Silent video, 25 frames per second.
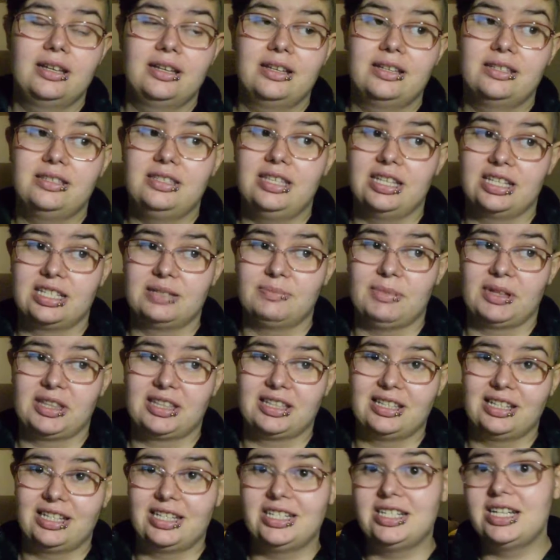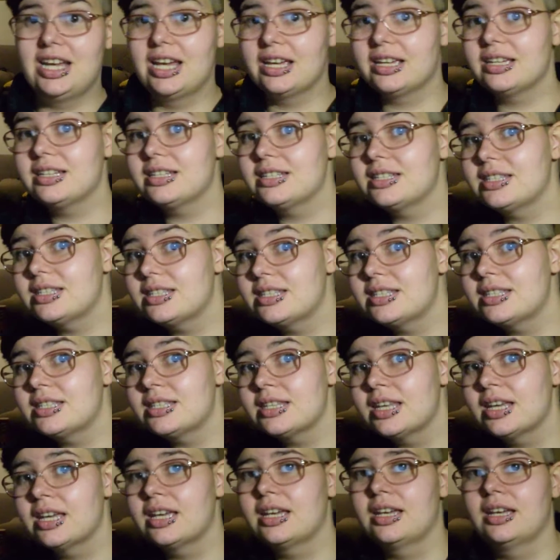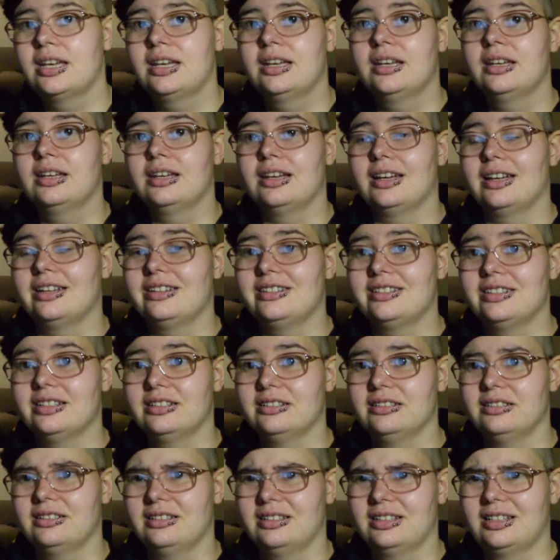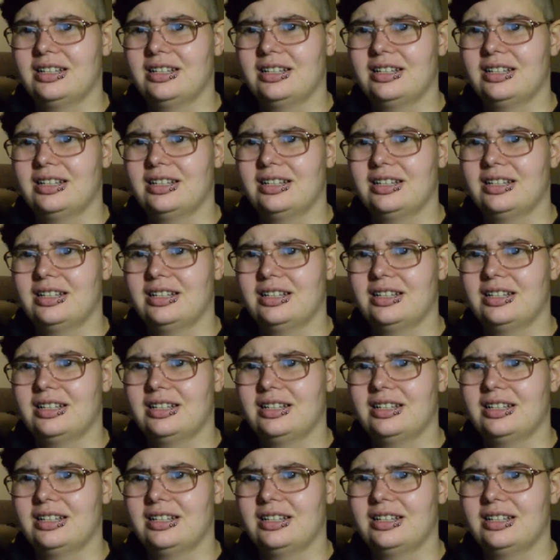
6 monthly checks until